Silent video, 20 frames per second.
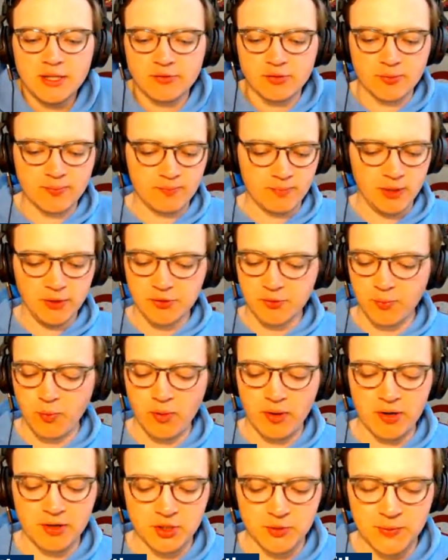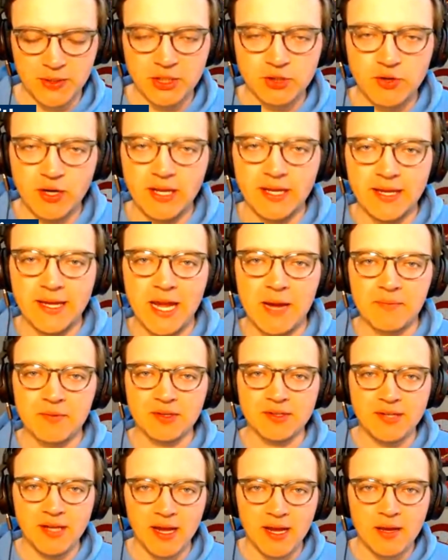He's reporting to spring training camp
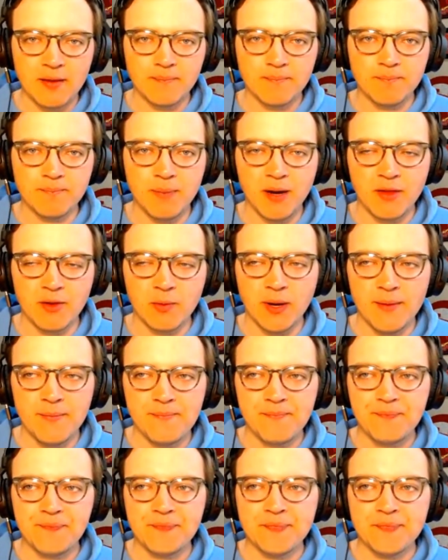today, by the way.